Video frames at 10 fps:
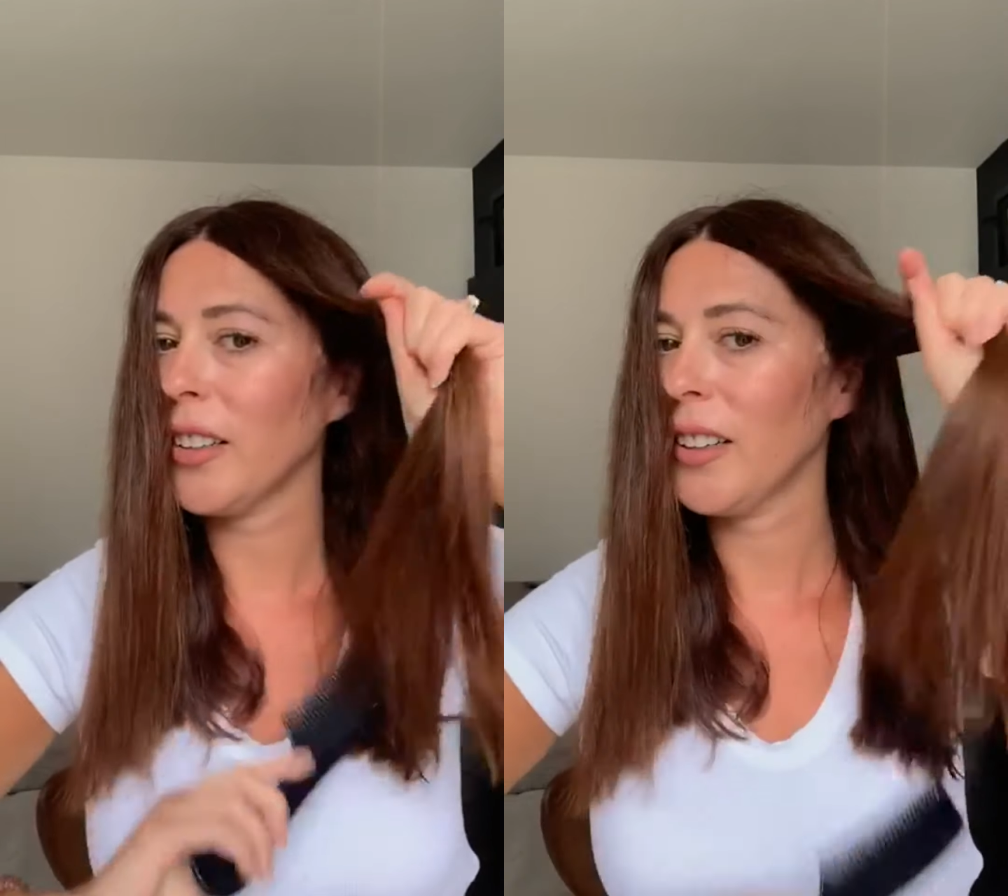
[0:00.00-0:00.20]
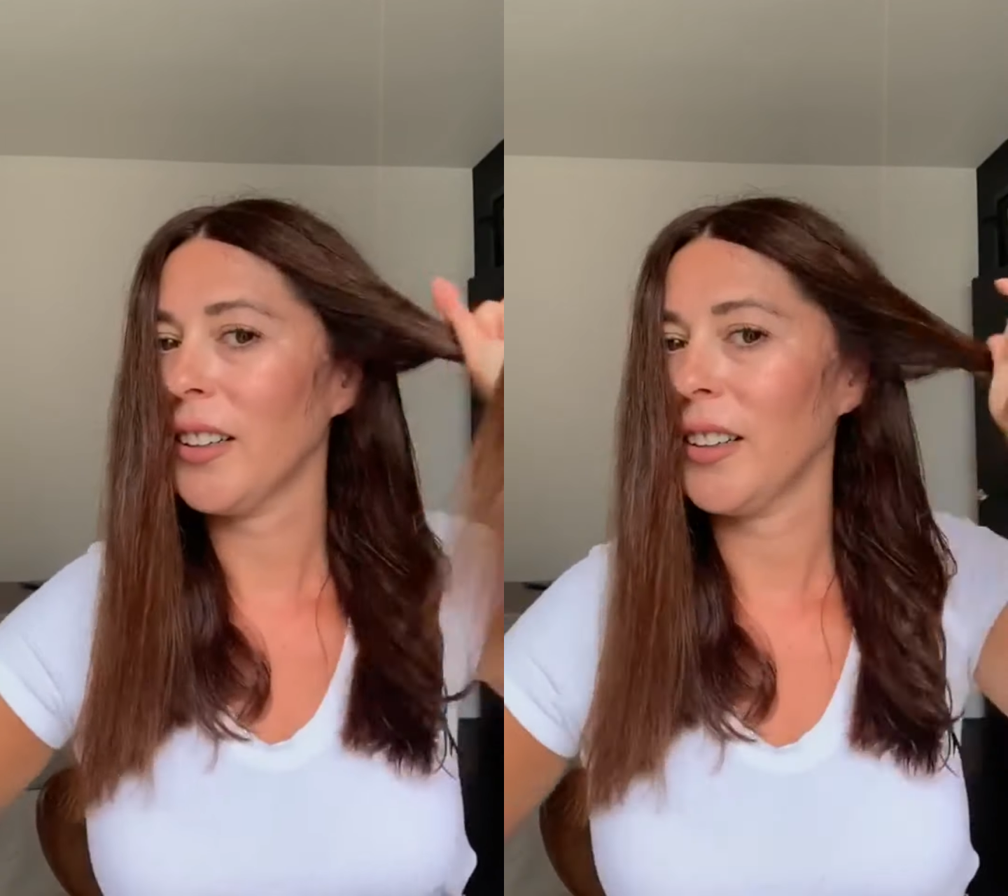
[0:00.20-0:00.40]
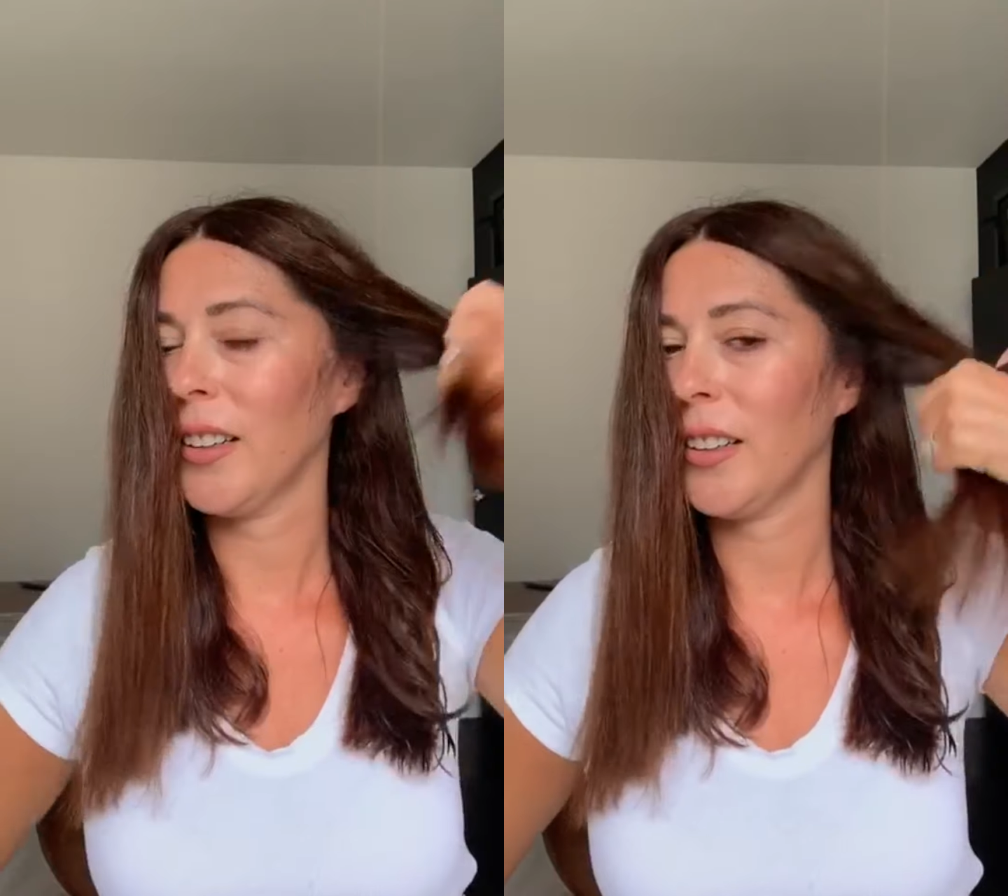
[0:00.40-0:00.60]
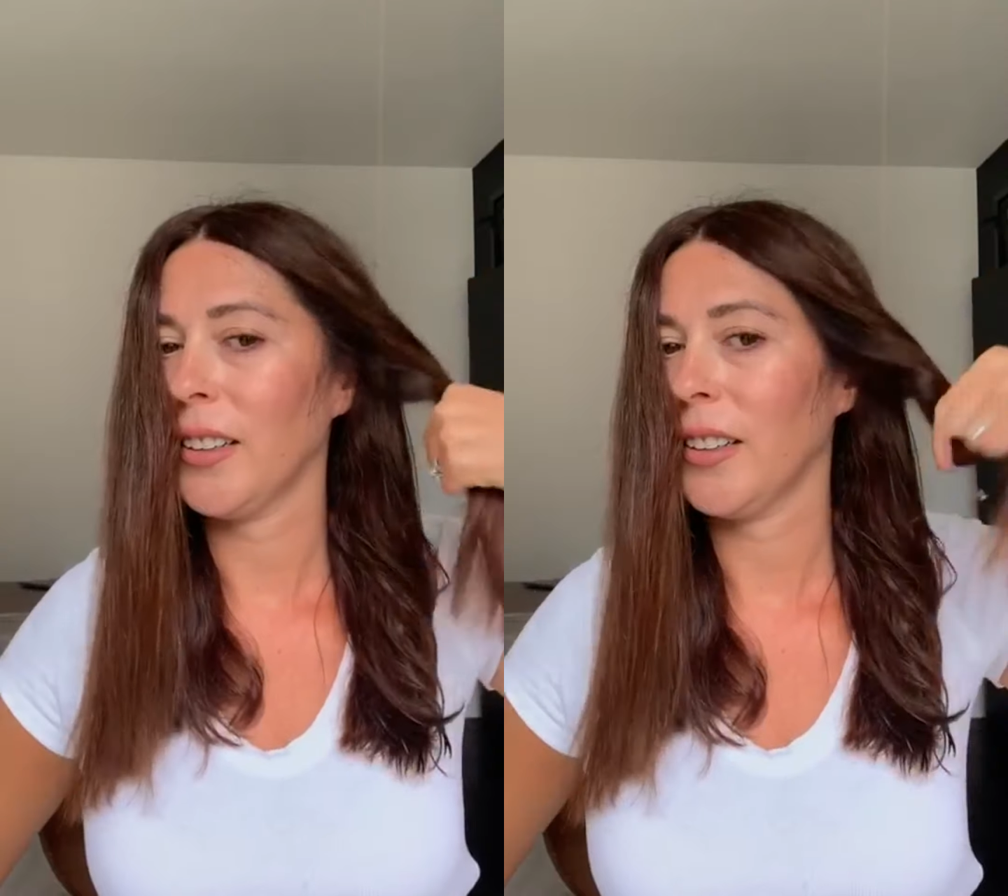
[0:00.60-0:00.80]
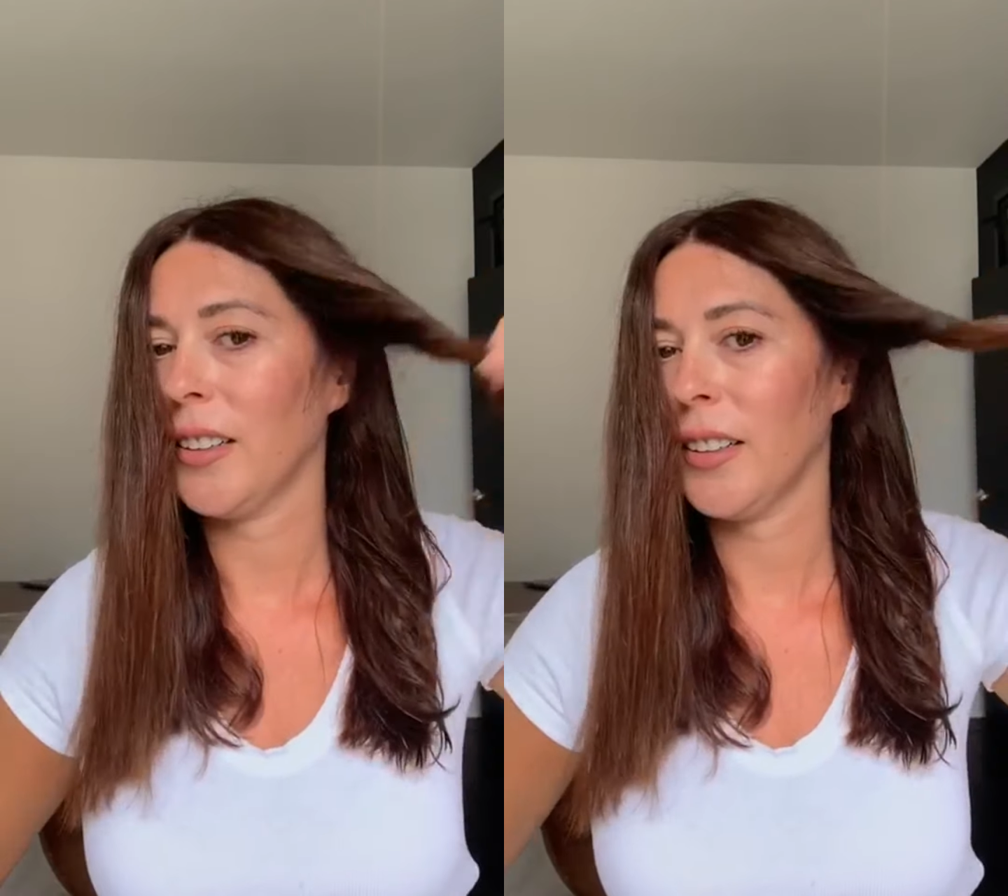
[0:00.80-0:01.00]

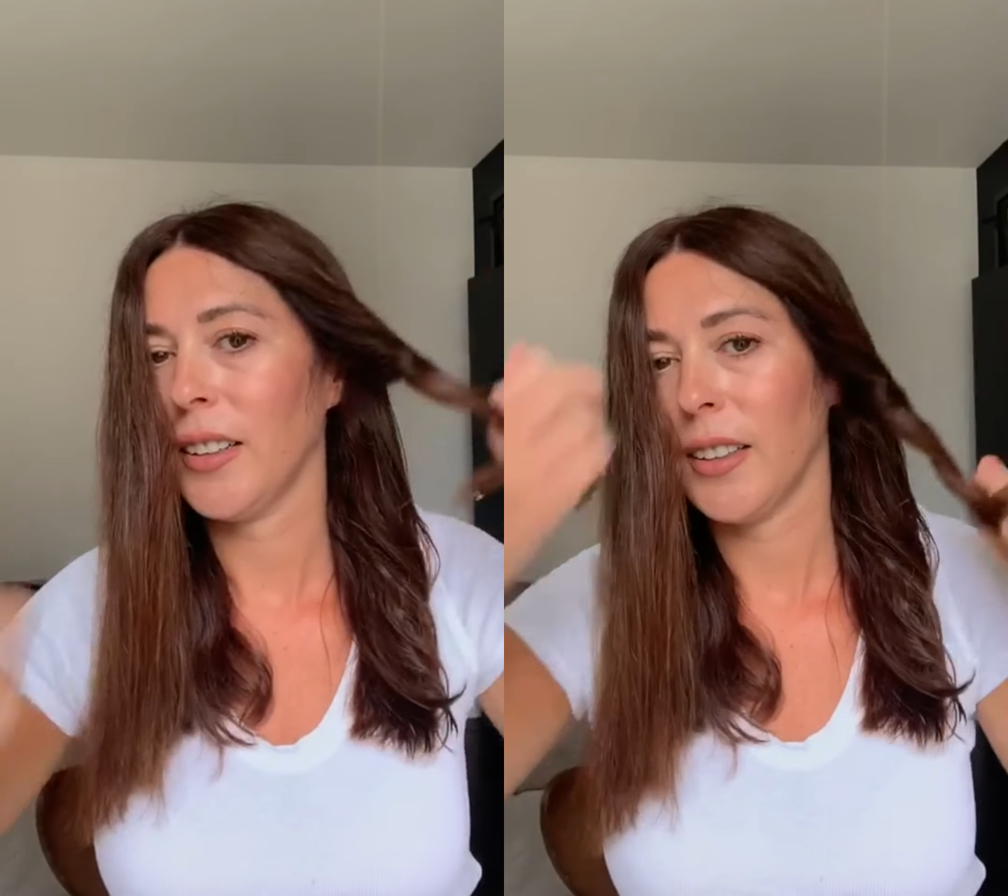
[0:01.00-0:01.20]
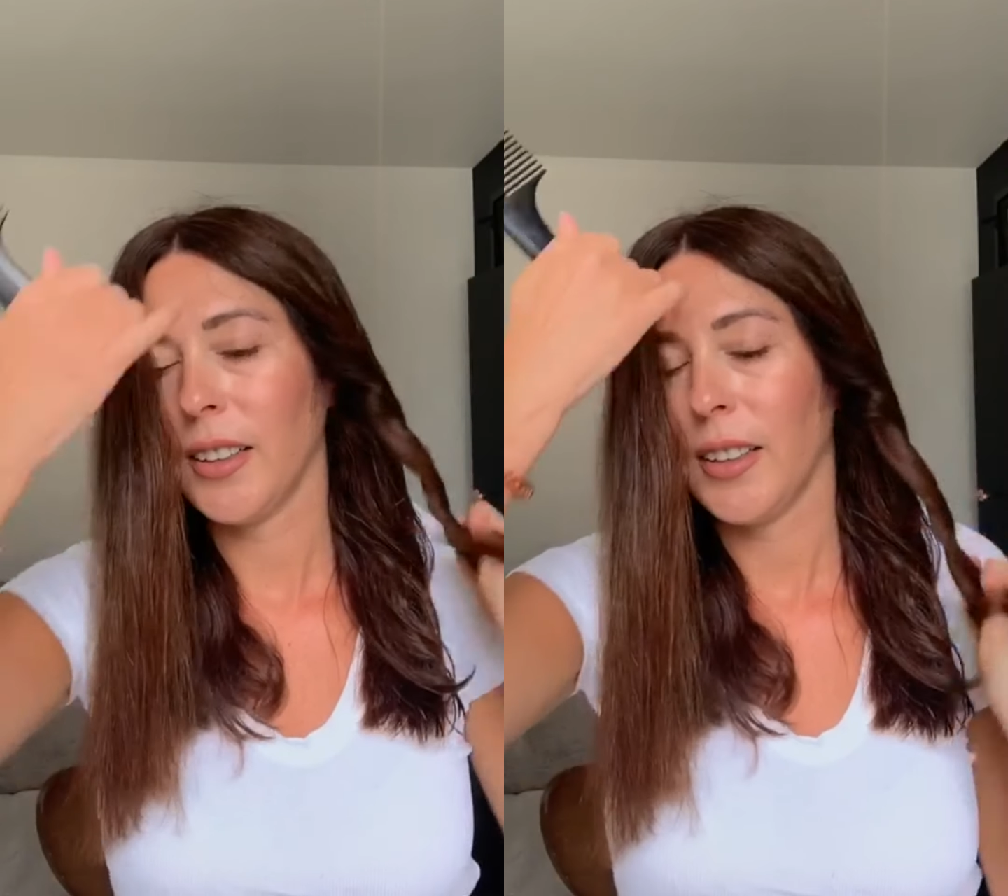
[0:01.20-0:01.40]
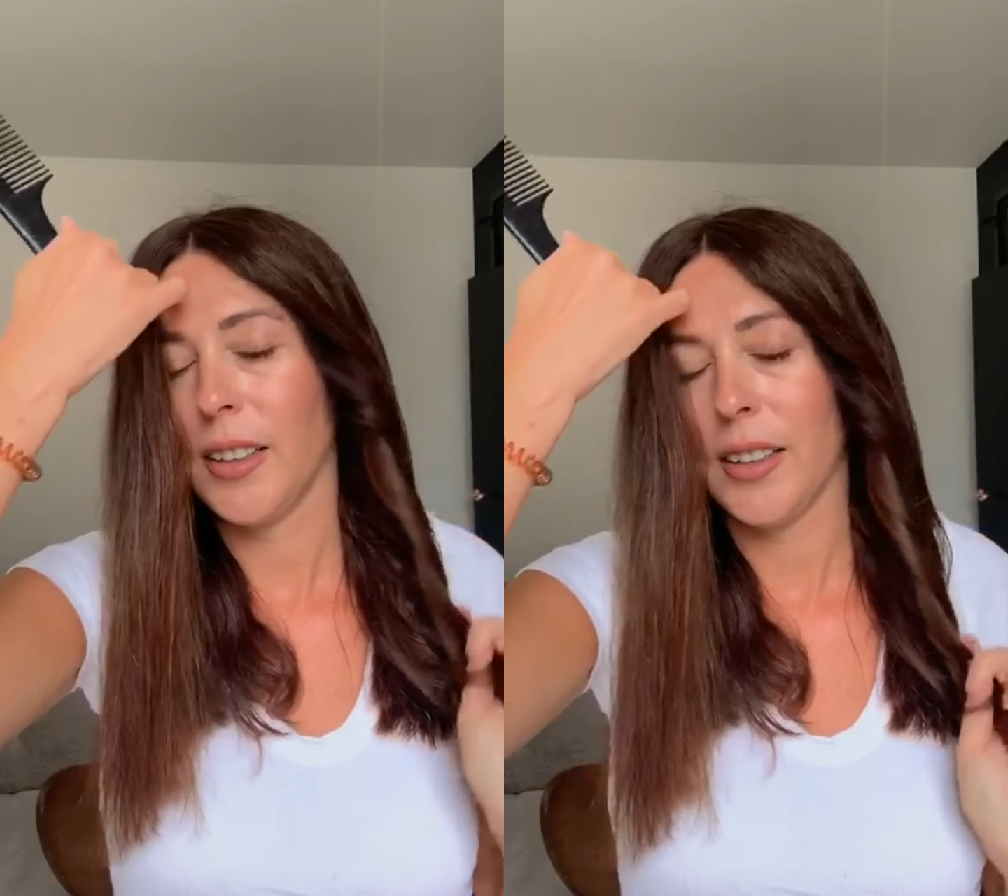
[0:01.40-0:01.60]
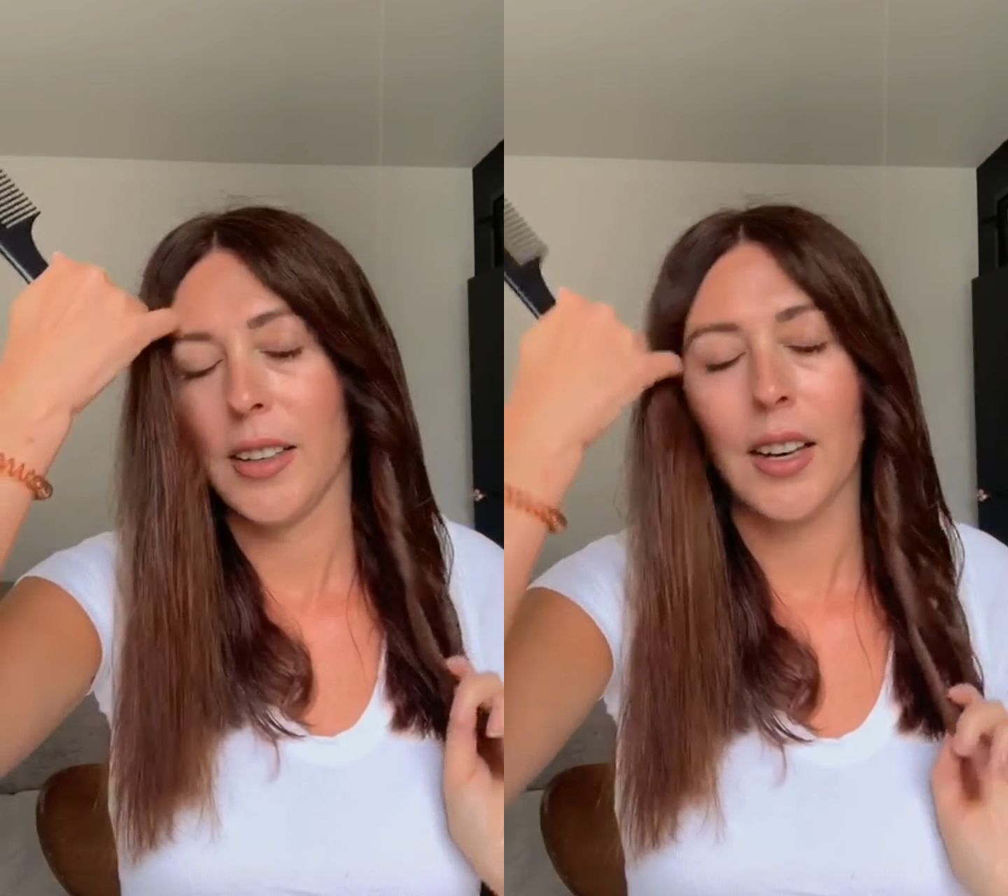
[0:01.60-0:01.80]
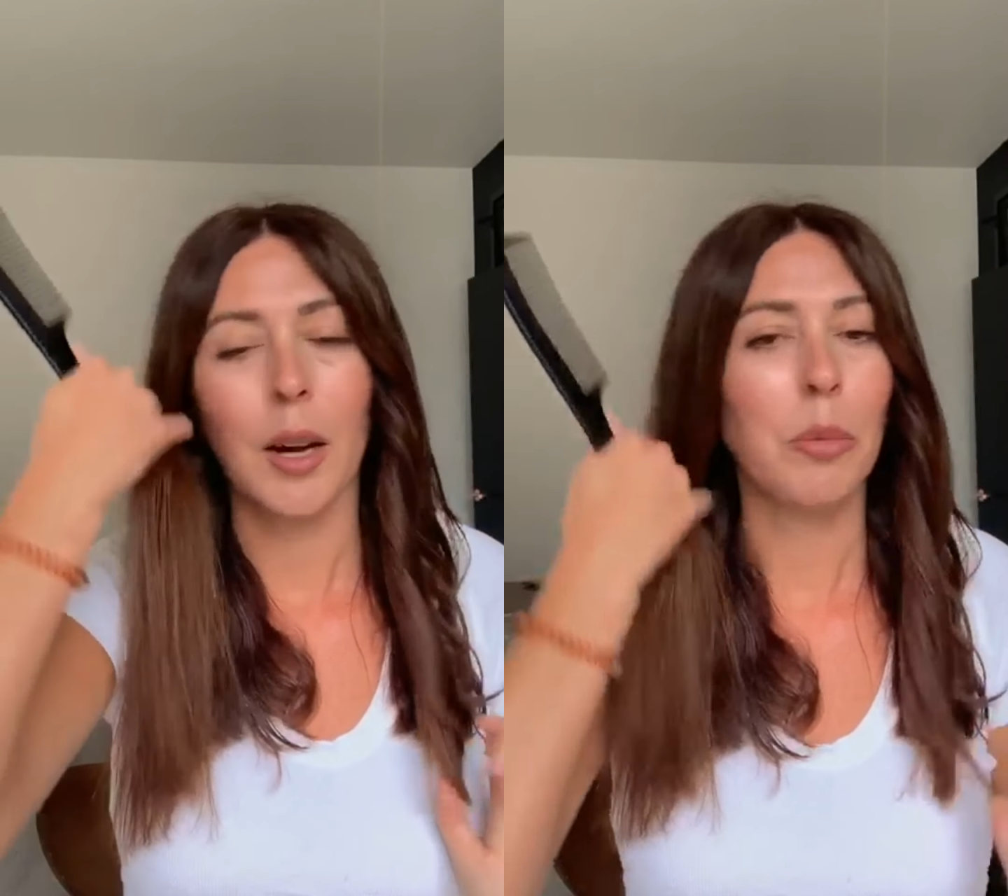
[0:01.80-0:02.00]

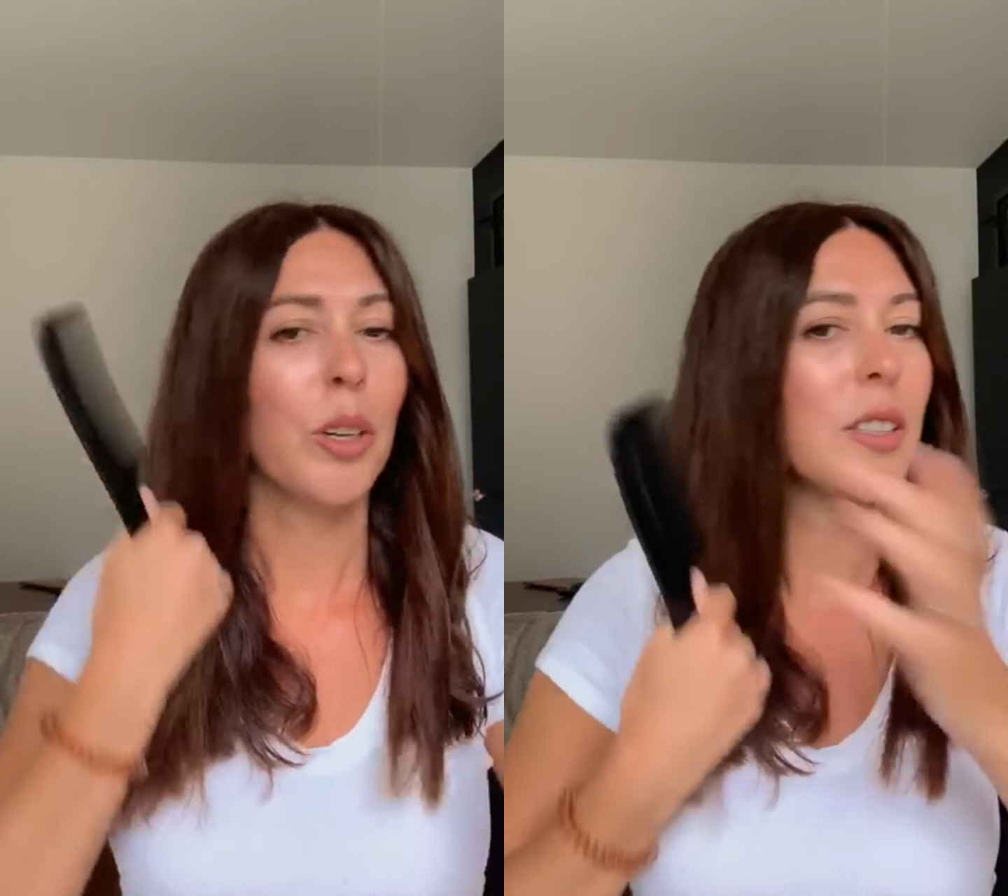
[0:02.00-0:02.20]
and we'll